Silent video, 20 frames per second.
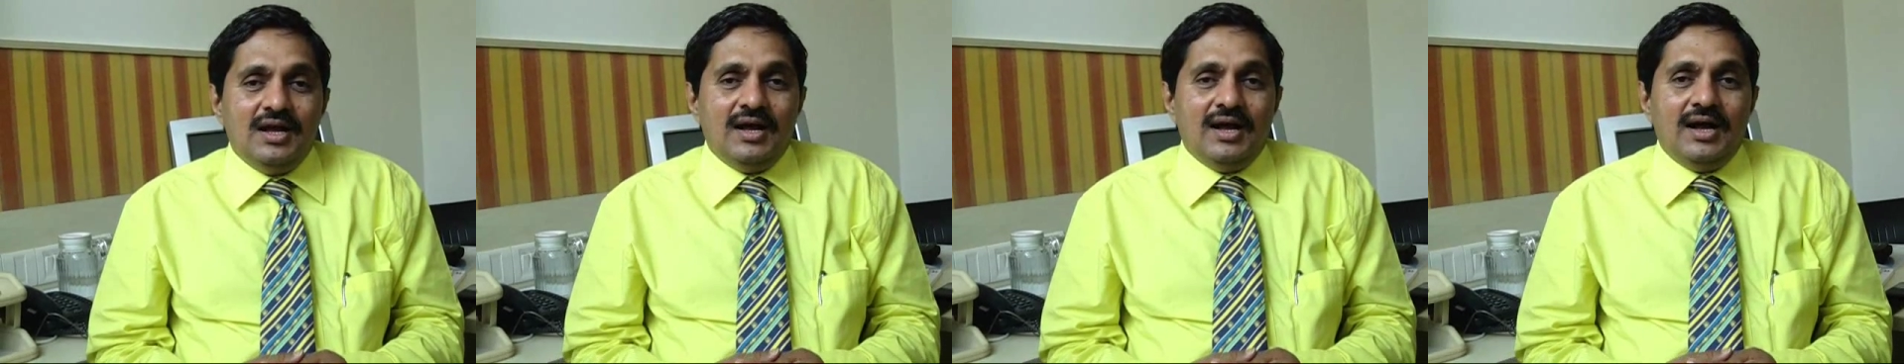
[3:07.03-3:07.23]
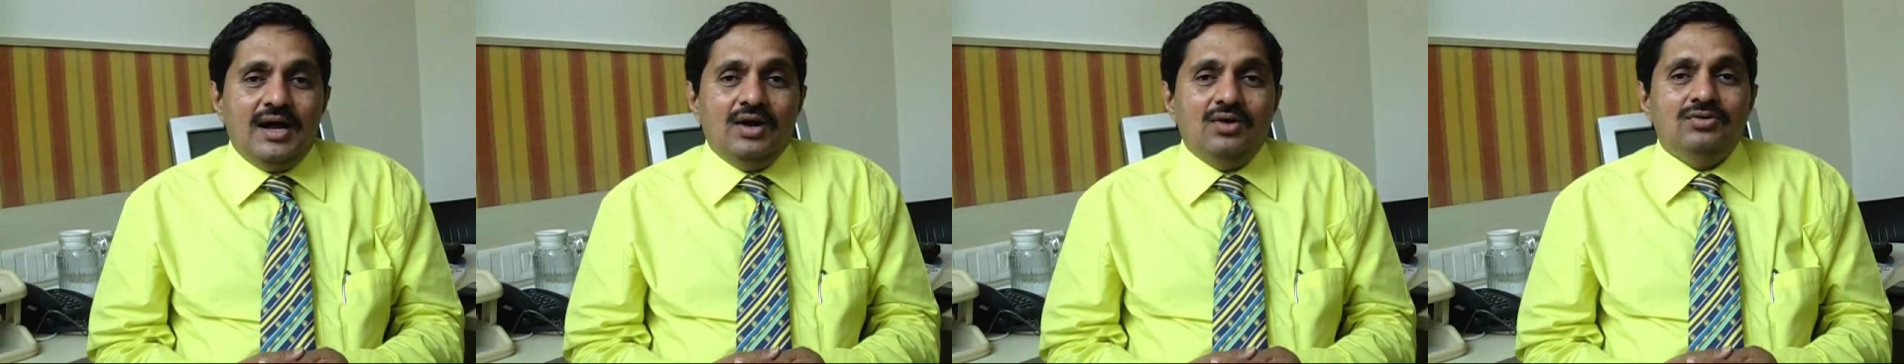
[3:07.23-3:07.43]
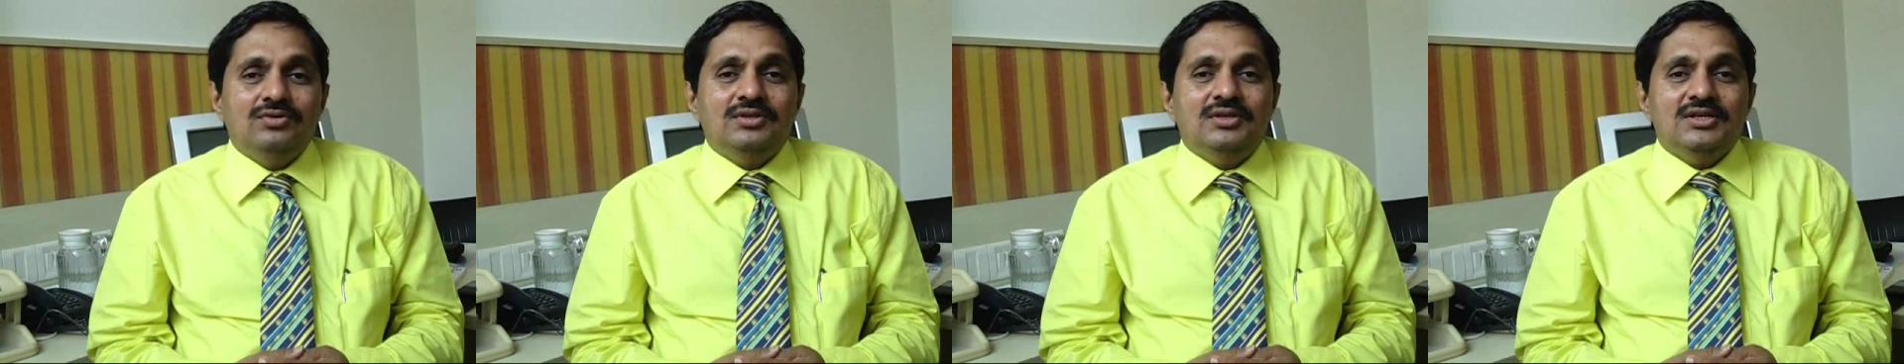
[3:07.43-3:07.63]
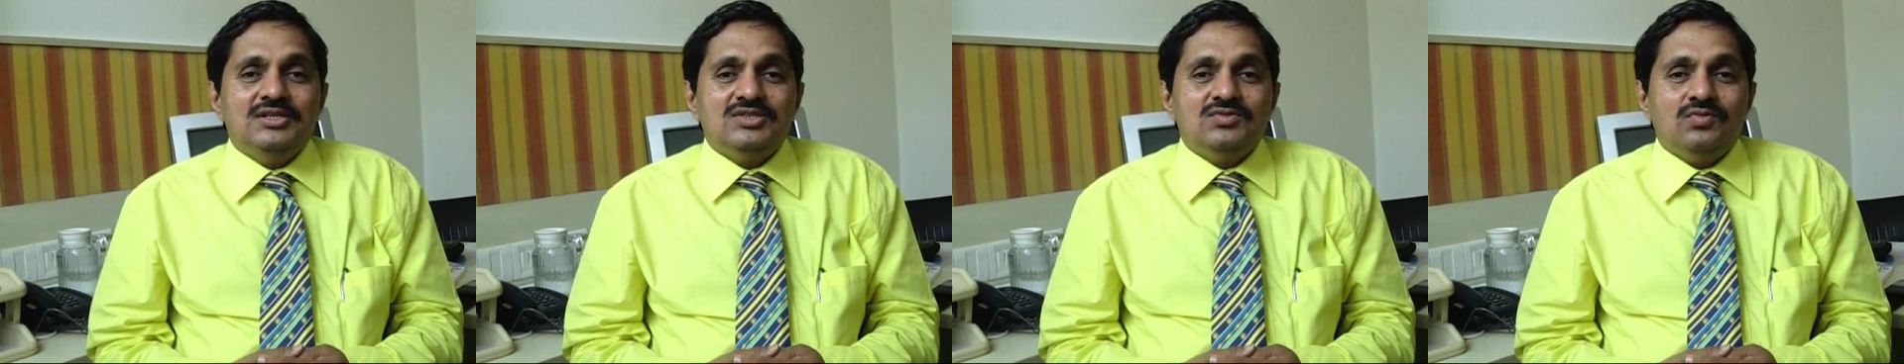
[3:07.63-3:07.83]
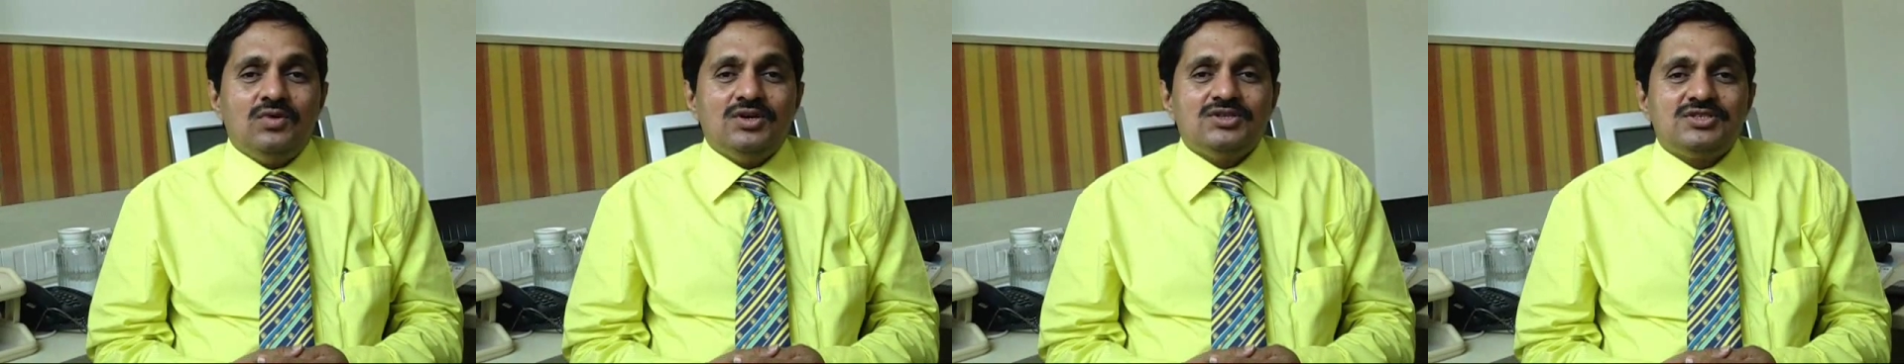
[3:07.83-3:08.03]
how
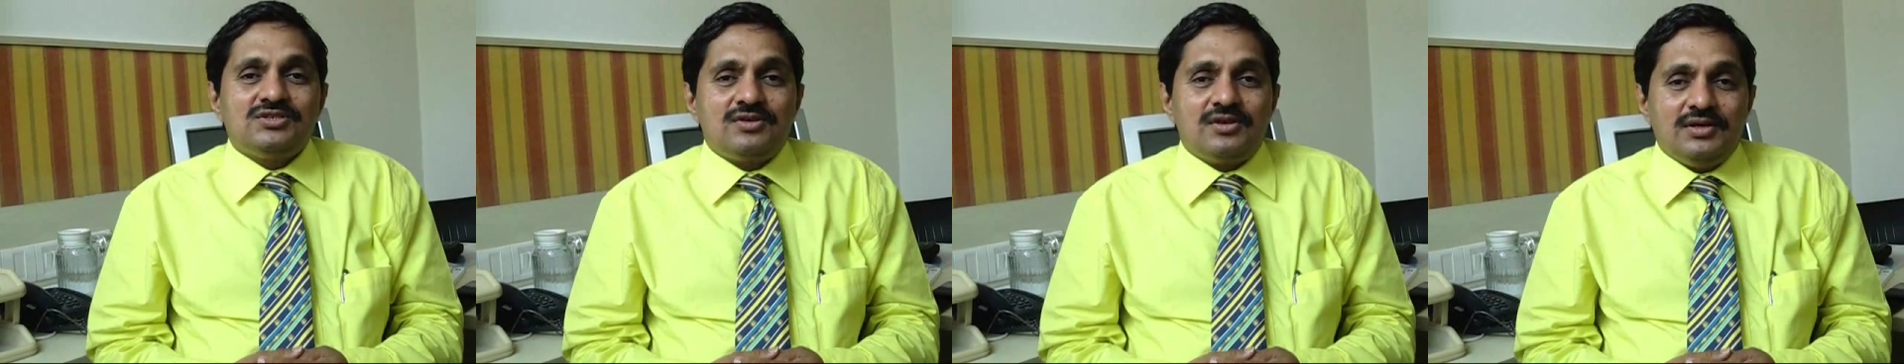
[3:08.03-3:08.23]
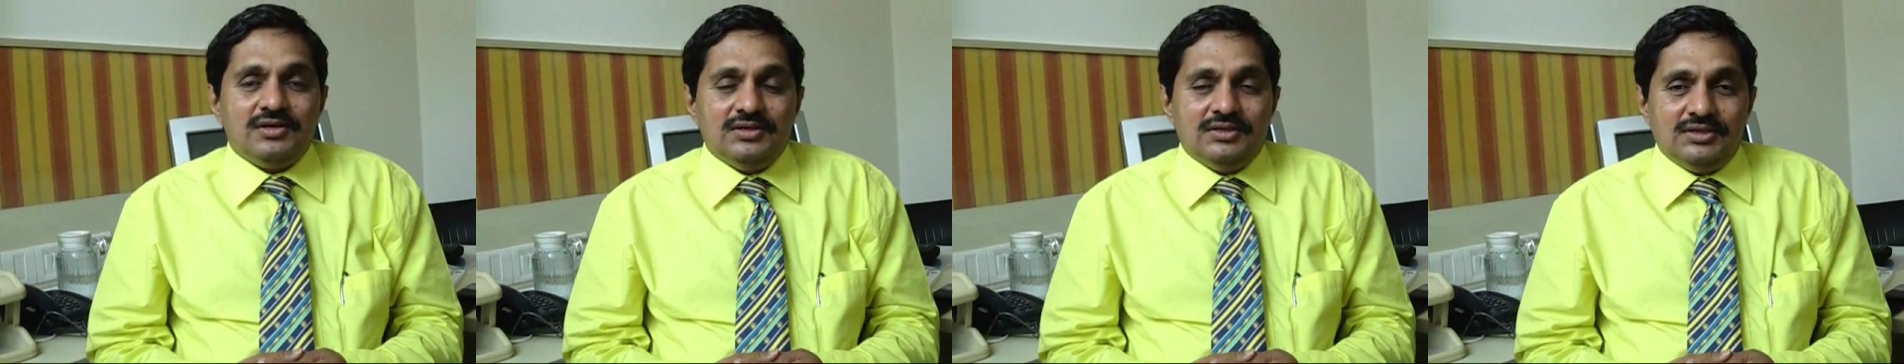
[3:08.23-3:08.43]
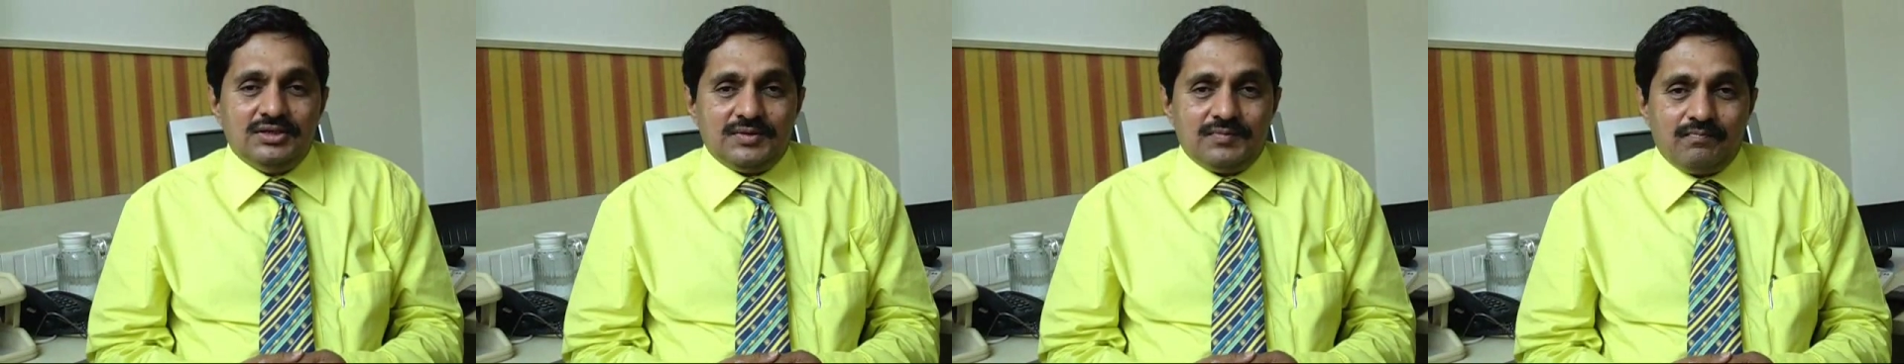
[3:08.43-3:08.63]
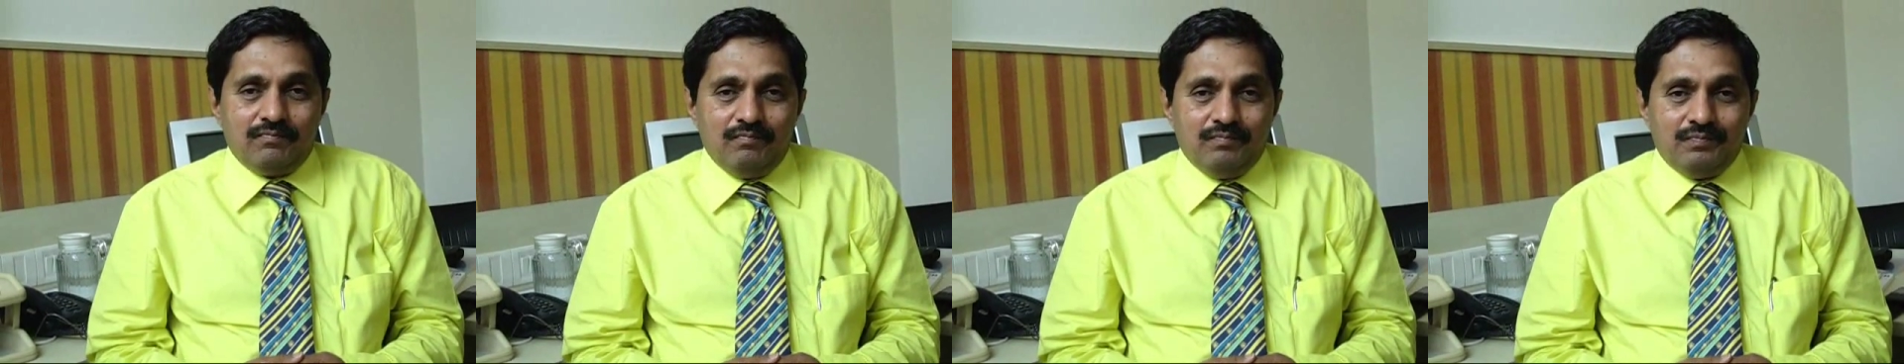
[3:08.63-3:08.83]
this was triggered.